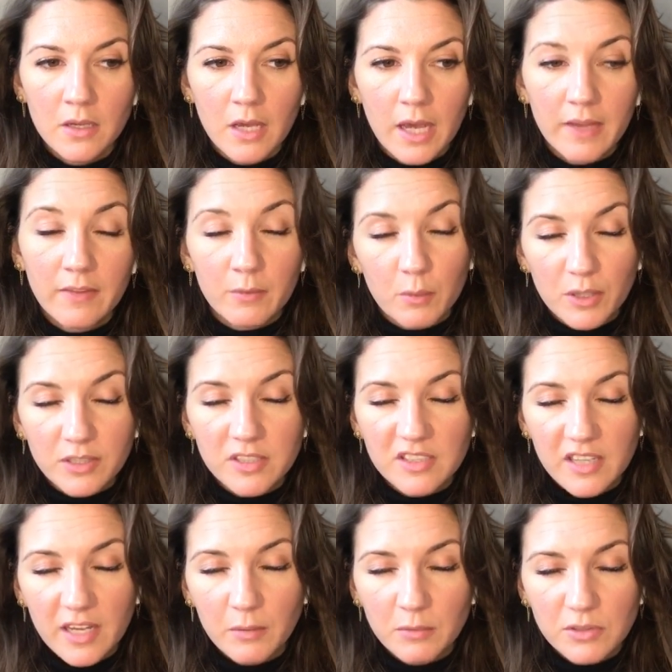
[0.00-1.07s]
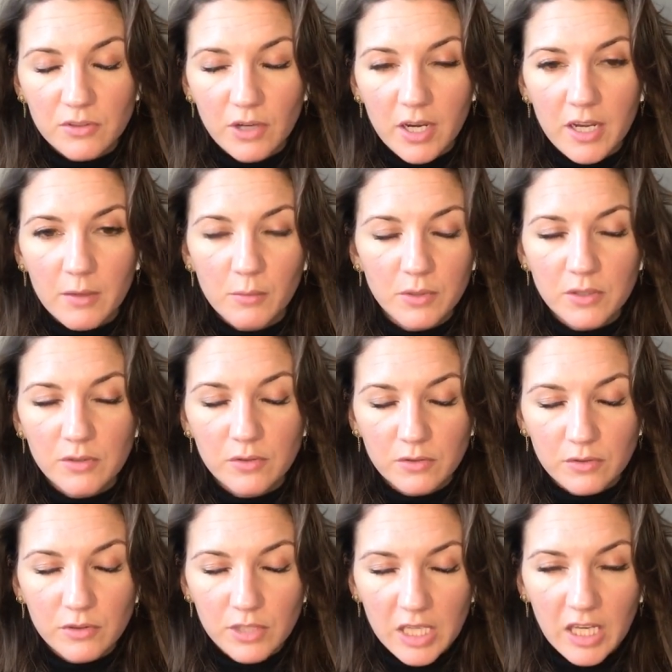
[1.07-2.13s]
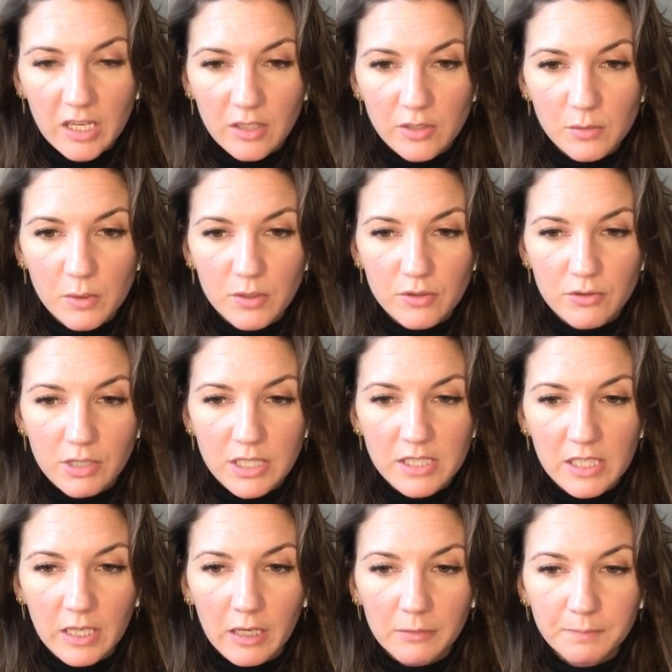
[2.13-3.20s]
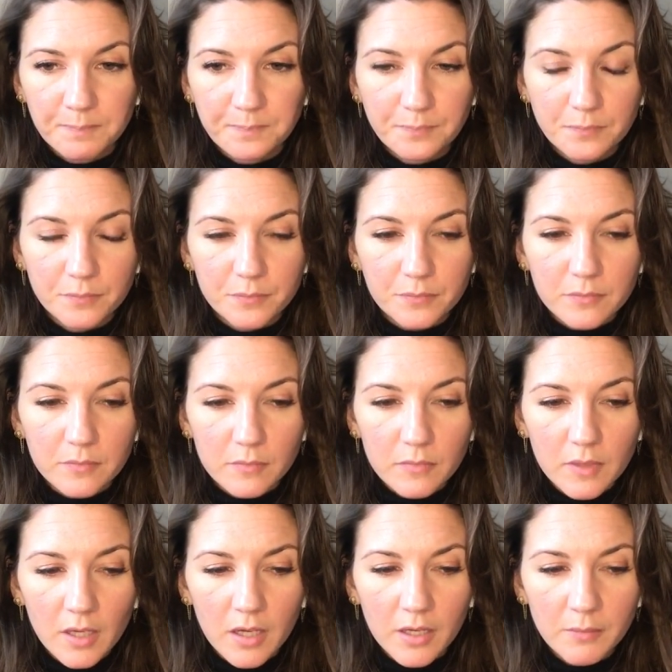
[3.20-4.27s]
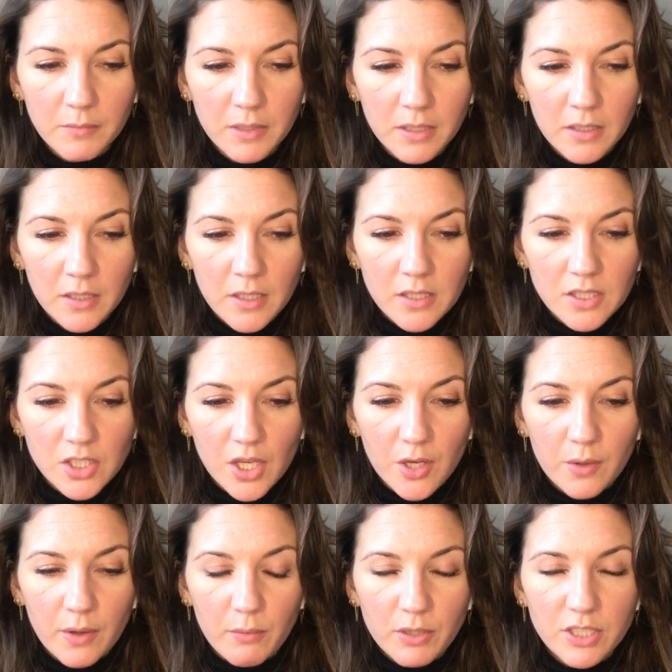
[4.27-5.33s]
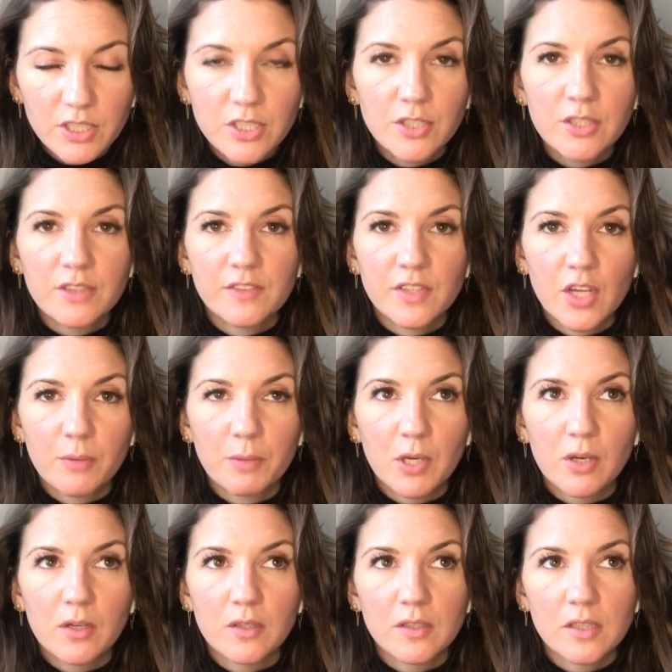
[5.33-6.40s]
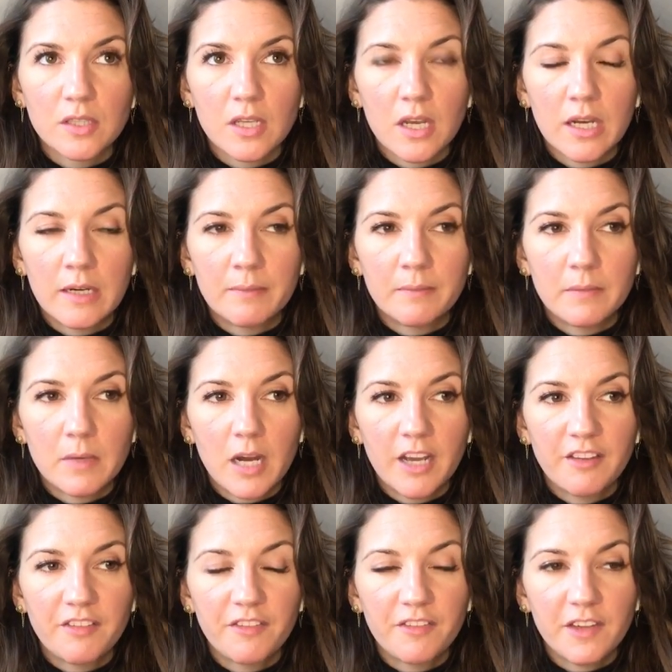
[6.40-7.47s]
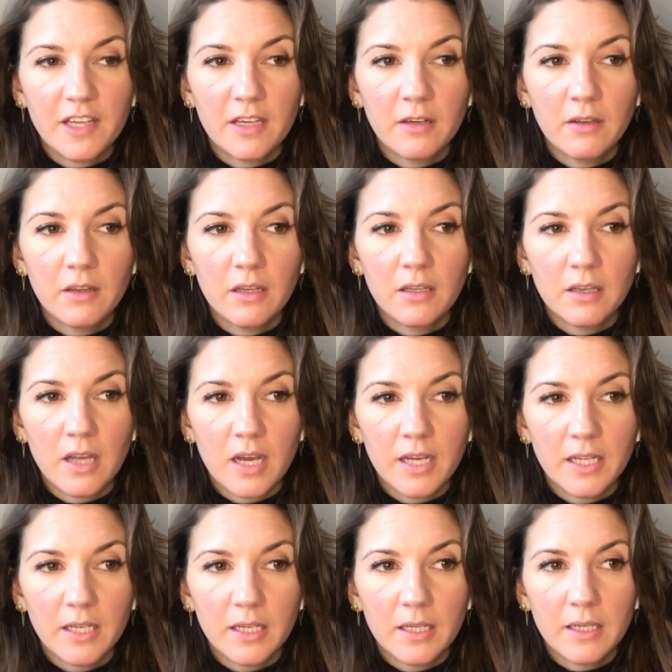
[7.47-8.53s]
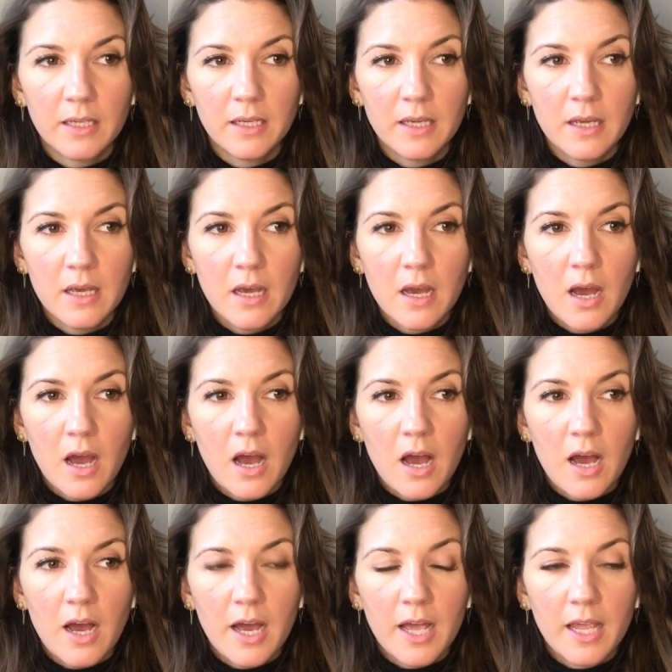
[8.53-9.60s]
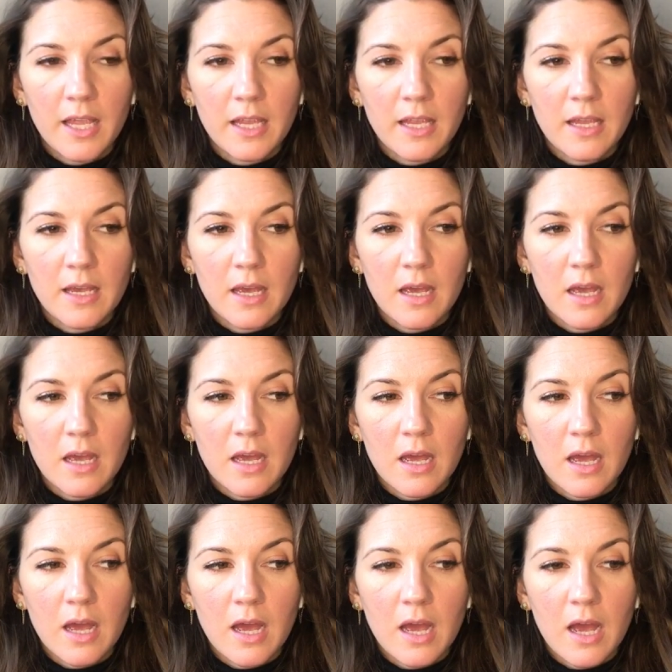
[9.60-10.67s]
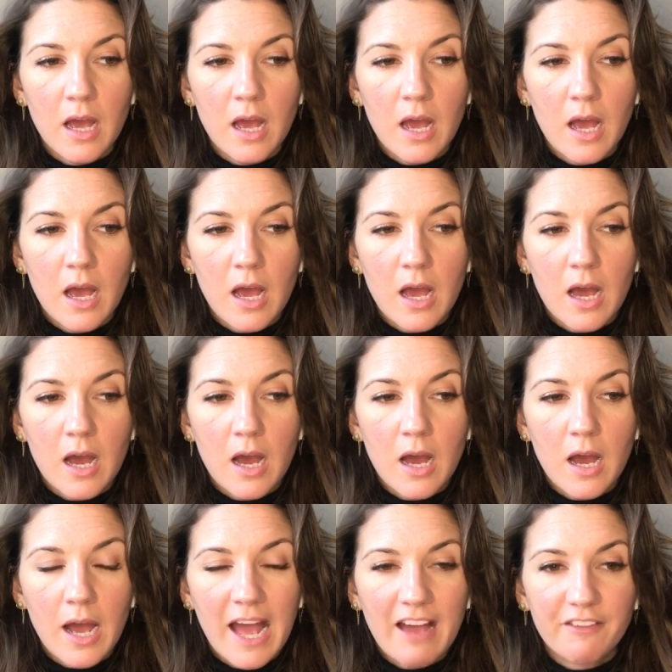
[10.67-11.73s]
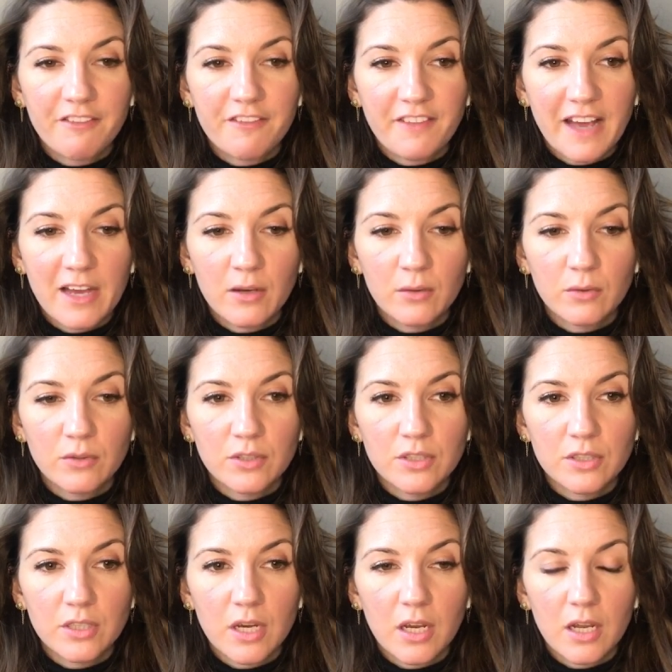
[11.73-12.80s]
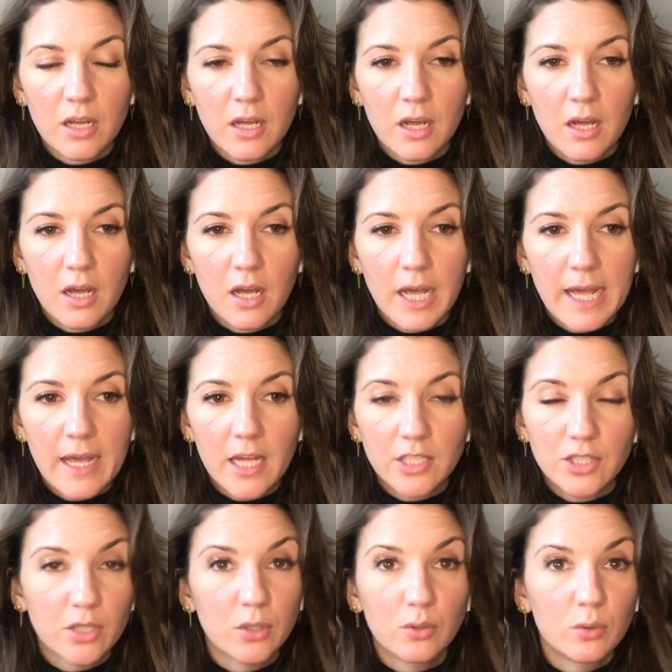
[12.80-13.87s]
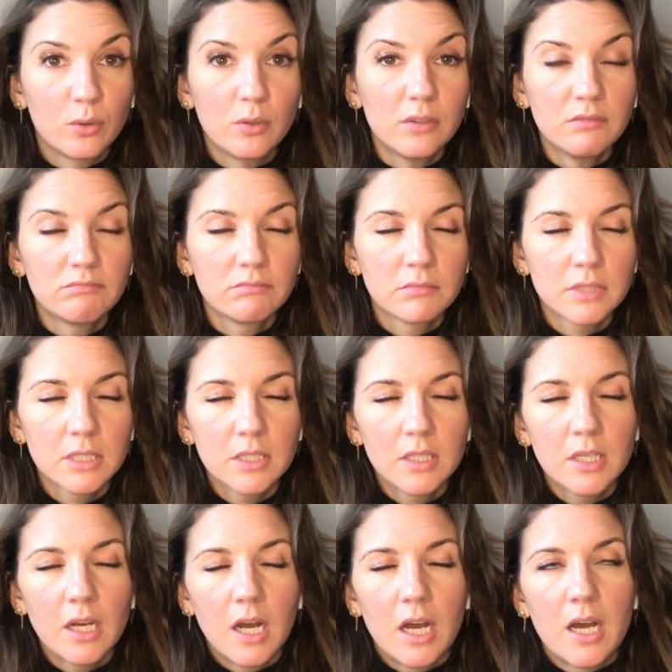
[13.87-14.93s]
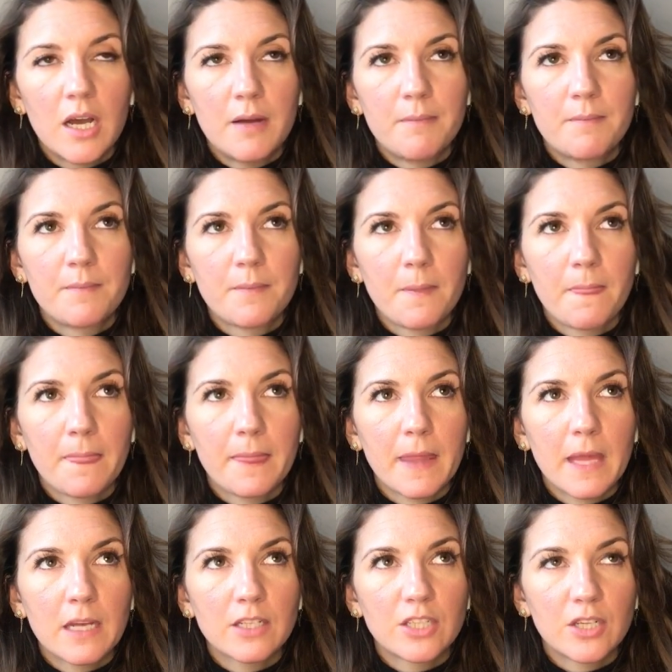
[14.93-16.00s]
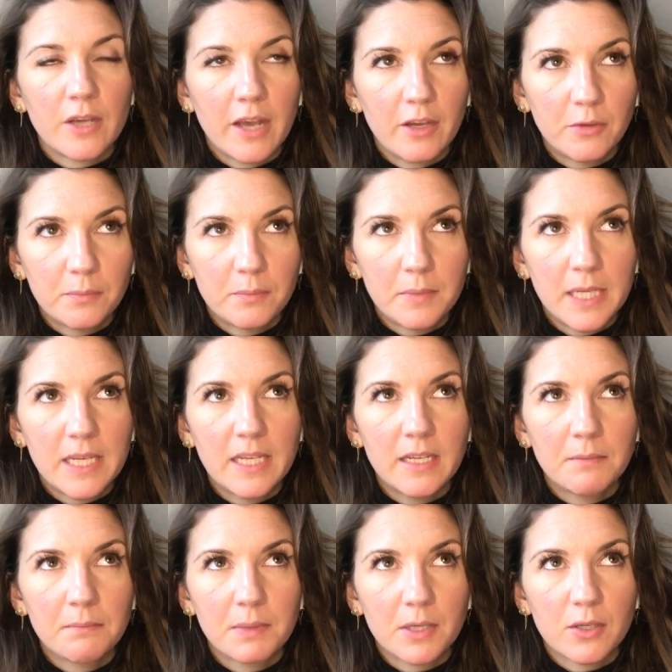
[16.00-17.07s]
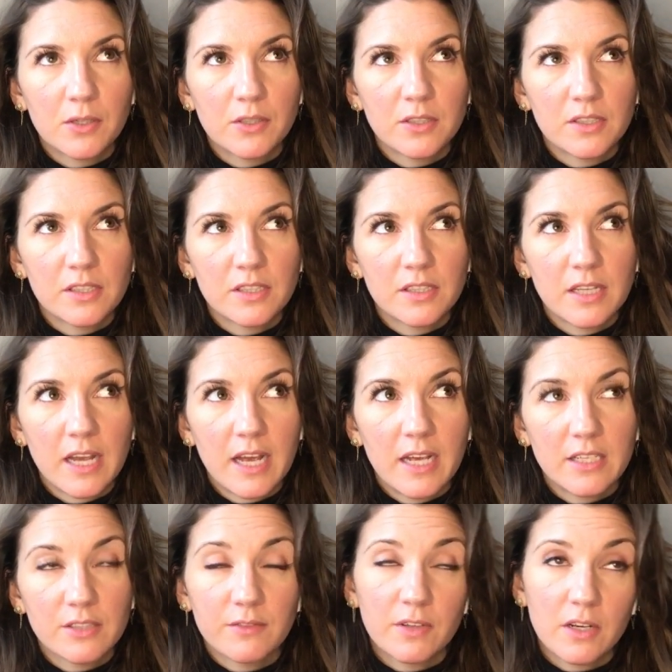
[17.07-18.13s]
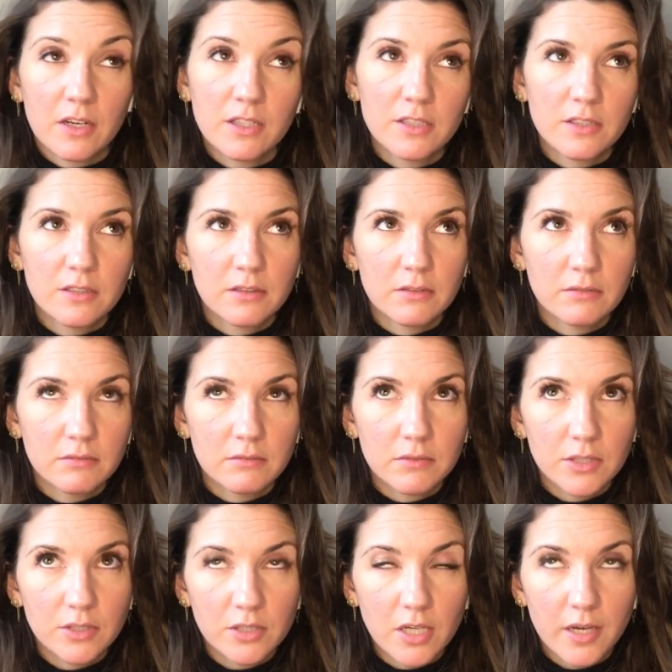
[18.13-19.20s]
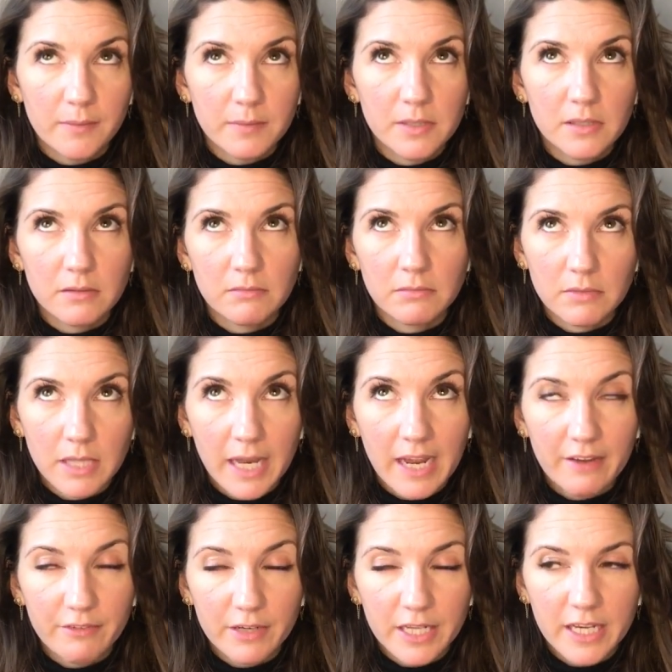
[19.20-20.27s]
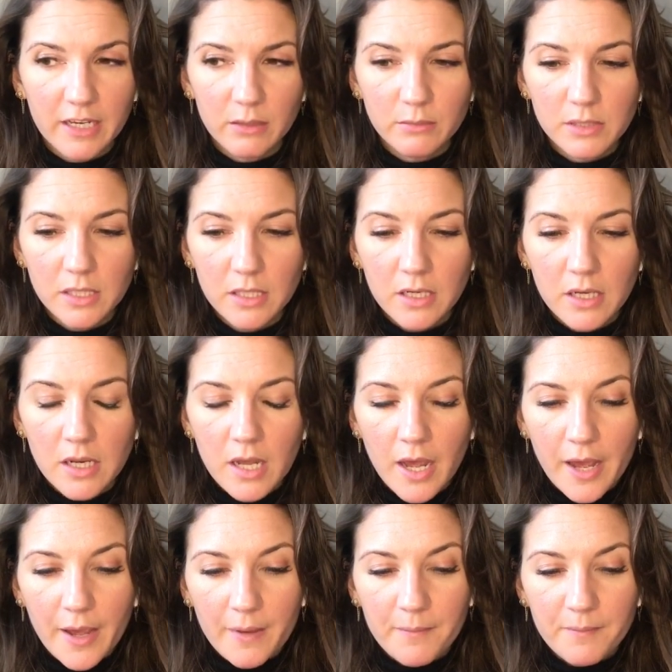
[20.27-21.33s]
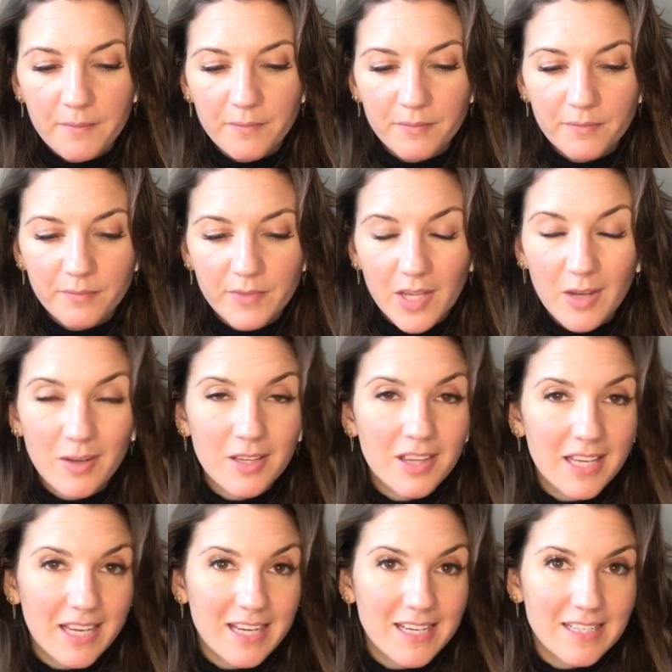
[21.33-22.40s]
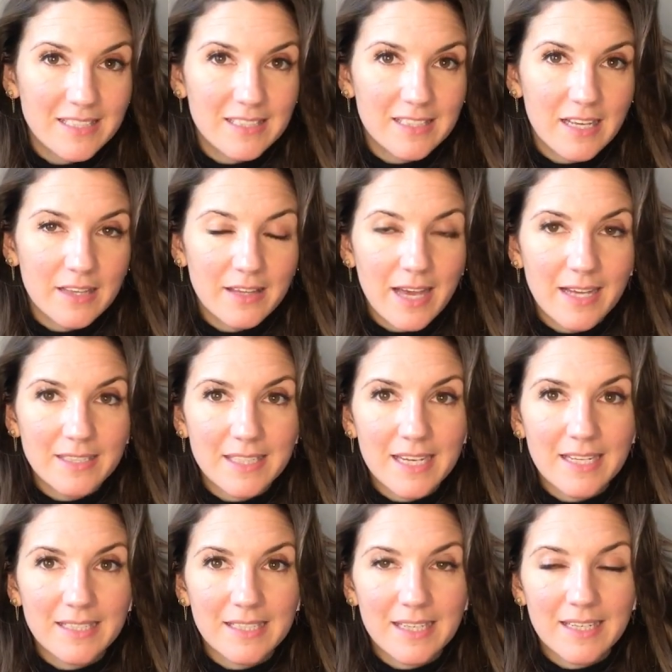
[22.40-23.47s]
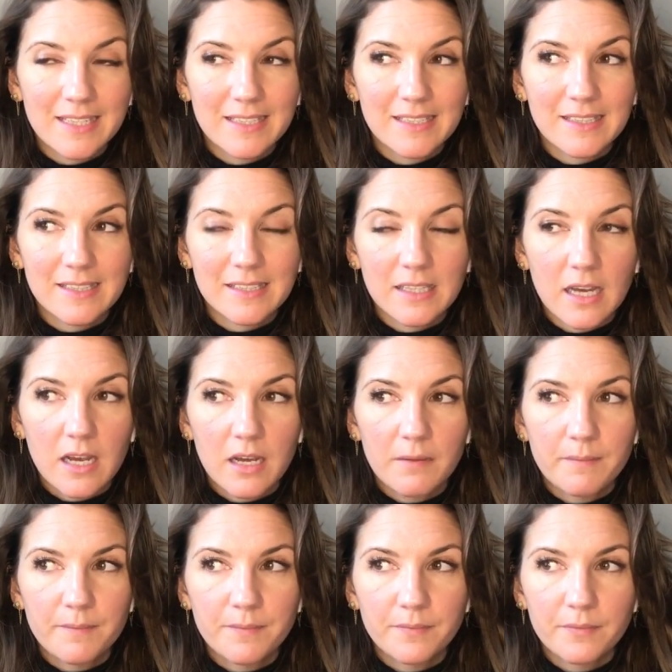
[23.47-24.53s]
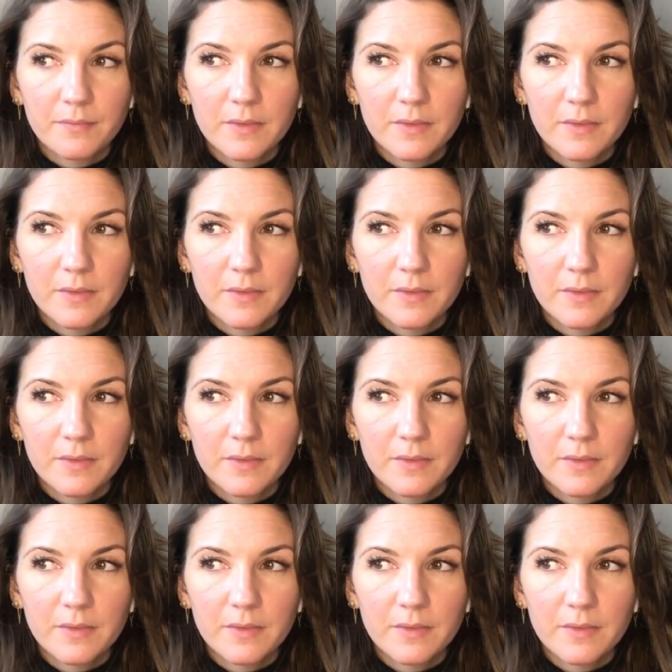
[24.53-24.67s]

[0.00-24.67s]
and the one today was straight was singing as well, straight singing. Um, so I wanted to do this video because um, I feel like I uh, have found a tool um, to help me because as of the last two times they have really helped. Um, the only thing is that it is um,